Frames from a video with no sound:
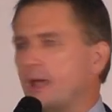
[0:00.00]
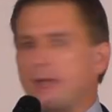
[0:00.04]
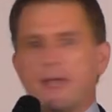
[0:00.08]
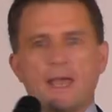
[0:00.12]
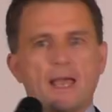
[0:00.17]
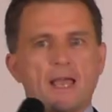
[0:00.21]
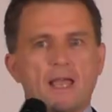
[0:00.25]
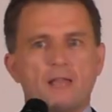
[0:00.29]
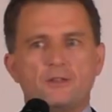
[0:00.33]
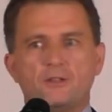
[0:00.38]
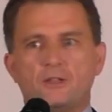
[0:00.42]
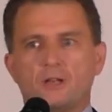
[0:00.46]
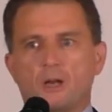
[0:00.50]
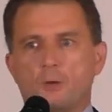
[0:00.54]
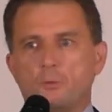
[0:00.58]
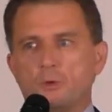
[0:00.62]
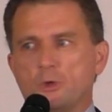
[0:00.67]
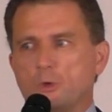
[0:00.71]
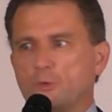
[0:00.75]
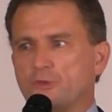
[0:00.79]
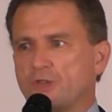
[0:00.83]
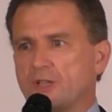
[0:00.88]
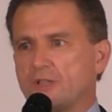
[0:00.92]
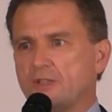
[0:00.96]
And, you know,
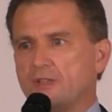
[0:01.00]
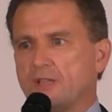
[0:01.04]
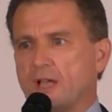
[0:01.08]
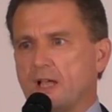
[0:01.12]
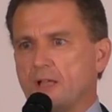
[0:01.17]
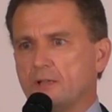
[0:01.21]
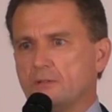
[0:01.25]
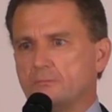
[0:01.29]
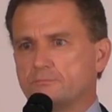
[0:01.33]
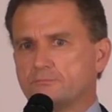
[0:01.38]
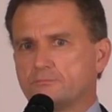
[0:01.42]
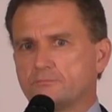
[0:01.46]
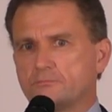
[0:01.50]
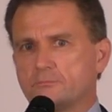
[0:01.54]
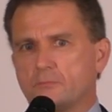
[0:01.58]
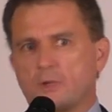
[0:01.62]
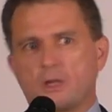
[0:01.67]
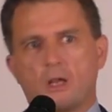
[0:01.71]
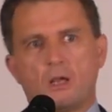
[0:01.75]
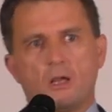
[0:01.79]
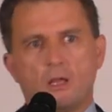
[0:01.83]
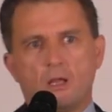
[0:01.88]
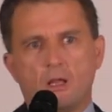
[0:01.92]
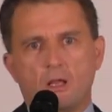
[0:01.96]
when all's said and done,
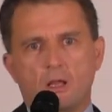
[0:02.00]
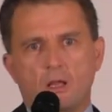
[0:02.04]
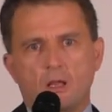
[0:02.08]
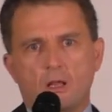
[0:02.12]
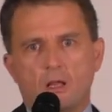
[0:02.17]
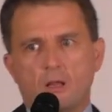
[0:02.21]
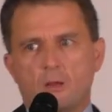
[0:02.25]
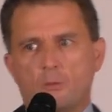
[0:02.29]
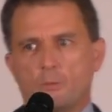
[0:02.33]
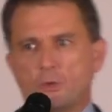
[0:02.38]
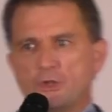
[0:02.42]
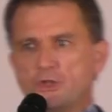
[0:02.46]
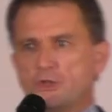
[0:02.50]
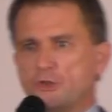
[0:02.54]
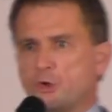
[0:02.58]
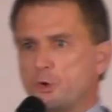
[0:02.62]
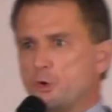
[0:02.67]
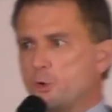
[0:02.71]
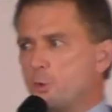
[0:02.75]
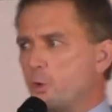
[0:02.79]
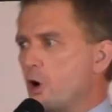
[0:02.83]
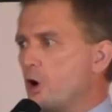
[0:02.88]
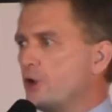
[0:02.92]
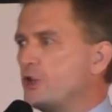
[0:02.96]
when you do
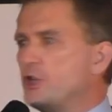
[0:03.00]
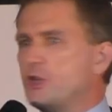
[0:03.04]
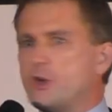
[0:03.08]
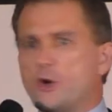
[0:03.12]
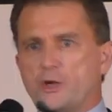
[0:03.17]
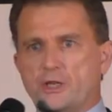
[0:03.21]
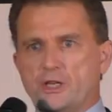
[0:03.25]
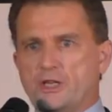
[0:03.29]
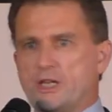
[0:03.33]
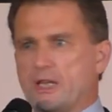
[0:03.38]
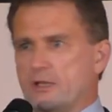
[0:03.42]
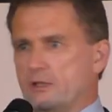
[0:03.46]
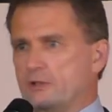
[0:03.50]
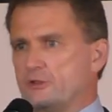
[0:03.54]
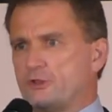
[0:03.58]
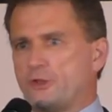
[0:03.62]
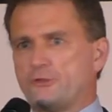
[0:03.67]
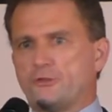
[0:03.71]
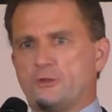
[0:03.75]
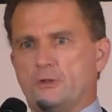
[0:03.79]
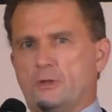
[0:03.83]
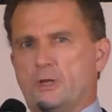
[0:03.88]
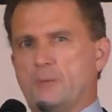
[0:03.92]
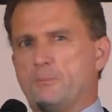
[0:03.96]
the work, you get,
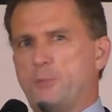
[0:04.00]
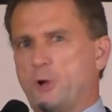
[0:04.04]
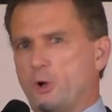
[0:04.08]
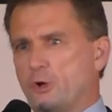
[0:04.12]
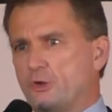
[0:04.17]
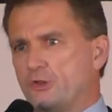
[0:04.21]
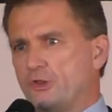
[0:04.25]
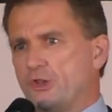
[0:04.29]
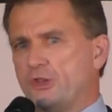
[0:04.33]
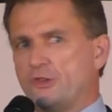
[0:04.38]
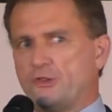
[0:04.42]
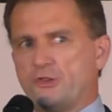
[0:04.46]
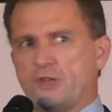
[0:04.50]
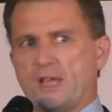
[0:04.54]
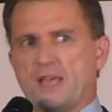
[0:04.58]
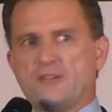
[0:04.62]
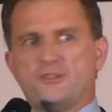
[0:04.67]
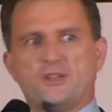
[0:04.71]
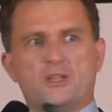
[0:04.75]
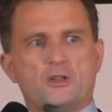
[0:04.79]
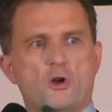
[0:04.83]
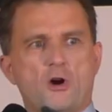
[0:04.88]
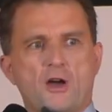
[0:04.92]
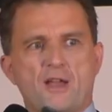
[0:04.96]
just in politics,
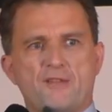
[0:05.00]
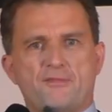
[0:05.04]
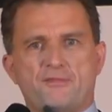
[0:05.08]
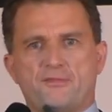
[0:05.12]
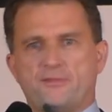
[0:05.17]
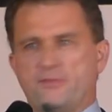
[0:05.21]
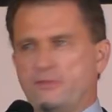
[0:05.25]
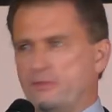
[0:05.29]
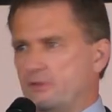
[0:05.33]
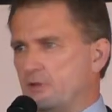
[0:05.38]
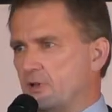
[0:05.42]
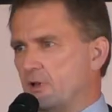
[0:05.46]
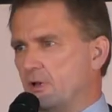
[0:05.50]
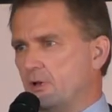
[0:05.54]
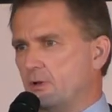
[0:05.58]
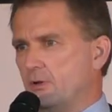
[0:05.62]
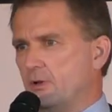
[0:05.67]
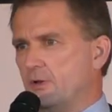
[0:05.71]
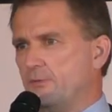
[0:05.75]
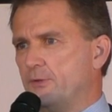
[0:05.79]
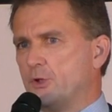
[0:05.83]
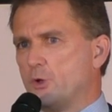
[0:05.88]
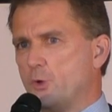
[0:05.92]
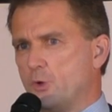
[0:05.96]
as in life, you know,
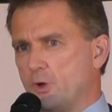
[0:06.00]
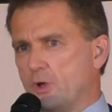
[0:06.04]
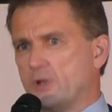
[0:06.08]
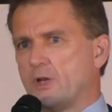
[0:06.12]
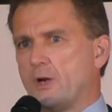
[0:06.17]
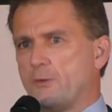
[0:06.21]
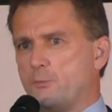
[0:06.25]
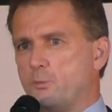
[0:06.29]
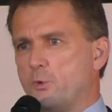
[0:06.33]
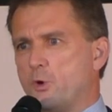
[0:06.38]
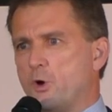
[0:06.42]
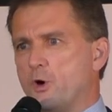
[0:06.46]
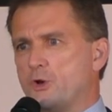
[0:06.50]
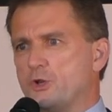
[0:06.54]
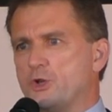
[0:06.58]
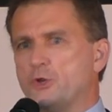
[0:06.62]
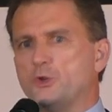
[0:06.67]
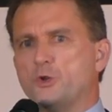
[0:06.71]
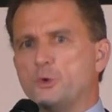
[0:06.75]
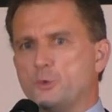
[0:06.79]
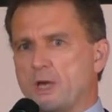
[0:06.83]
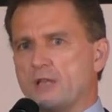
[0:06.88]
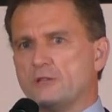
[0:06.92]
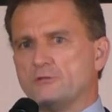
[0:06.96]
if you do enough work, you
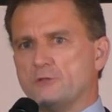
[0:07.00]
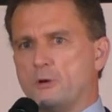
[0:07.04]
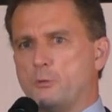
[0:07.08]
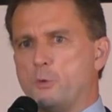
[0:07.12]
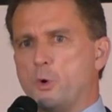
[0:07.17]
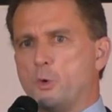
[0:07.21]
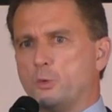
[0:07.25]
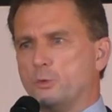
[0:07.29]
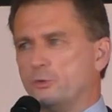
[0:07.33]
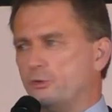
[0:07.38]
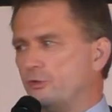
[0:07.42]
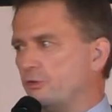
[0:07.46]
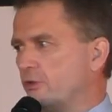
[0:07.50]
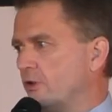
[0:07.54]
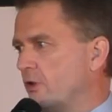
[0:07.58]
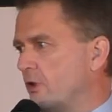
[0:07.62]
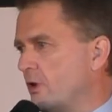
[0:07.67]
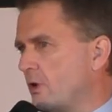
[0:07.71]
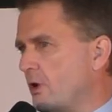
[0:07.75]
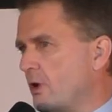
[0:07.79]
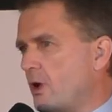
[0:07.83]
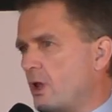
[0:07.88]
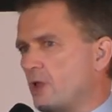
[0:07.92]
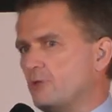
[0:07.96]
do get the rewards.
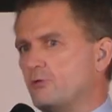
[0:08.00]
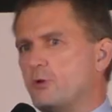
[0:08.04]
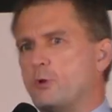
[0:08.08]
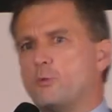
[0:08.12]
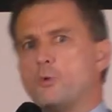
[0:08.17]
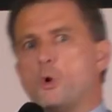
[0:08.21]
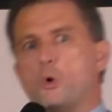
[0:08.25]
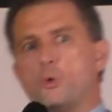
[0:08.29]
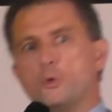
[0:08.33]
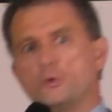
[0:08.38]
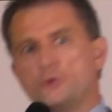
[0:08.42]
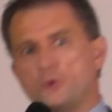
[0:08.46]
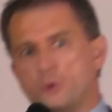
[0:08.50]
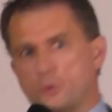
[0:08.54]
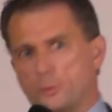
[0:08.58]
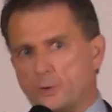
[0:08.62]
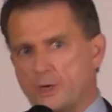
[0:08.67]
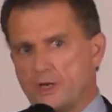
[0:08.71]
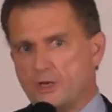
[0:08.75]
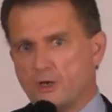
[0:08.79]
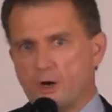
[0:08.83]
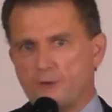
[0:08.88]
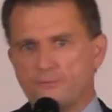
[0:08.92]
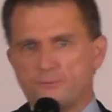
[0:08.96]
And the reward that
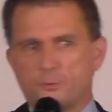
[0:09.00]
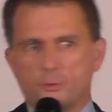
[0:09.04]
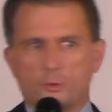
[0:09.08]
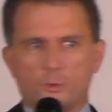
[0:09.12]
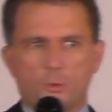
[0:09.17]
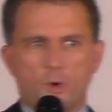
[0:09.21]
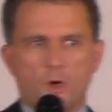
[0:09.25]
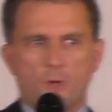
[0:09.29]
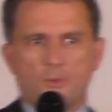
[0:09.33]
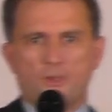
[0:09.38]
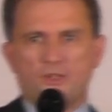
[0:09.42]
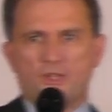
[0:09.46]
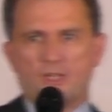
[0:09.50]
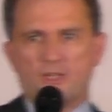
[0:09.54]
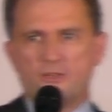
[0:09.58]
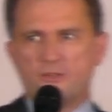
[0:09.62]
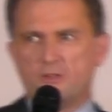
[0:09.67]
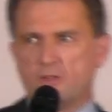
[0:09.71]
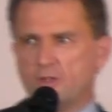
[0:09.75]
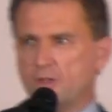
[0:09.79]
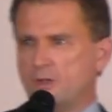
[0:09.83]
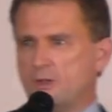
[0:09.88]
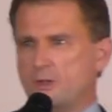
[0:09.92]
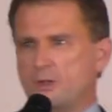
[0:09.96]
we got for the work we
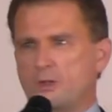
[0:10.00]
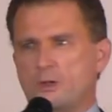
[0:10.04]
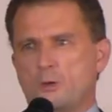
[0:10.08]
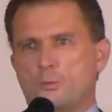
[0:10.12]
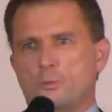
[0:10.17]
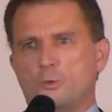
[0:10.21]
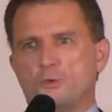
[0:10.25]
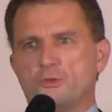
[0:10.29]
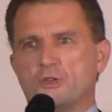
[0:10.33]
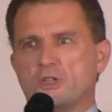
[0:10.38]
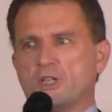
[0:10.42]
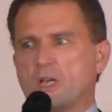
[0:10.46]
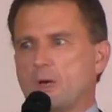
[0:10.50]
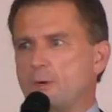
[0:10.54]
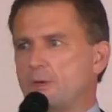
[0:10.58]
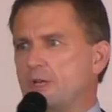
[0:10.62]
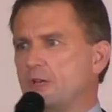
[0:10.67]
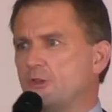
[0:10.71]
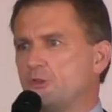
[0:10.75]
did was that going